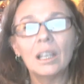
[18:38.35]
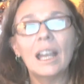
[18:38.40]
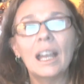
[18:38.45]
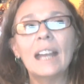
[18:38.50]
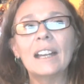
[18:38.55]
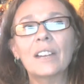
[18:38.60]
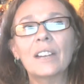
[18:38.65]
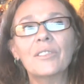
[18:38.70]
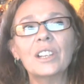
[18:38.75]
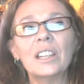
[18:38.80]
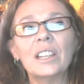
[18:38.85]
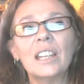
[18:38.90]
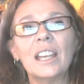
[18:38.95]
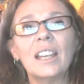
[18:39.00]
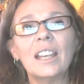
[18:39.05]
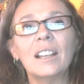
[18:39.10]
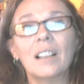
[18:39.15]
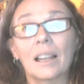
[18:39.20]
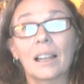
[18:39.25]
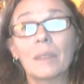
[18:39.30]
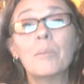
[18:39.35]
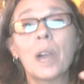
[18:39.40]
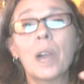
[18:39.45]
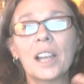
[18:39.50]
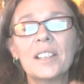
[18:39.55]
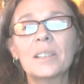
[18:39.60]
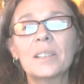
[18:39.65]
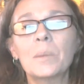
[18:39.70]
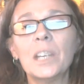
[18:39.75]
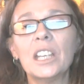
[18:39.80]
and everything, like my
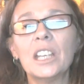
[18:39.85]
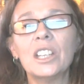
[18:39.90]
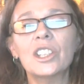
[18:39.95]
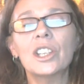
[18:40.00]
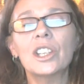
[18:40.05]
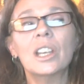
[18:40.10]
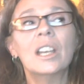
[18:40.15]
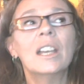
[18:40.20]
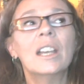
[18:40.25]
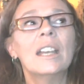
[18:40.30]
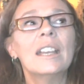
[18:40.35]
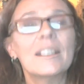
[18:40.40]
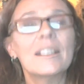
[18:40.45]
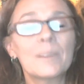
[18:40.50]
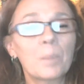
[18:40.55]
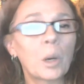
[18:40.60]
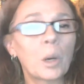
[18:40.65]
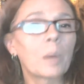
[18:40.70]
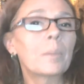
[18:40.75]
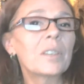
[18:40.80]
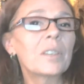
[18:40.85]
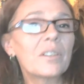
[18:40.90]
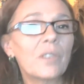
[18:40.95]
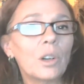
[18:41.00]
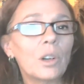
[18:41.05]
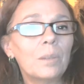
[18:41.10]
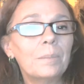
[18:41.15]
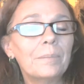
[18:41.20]
speech, it's purposeful.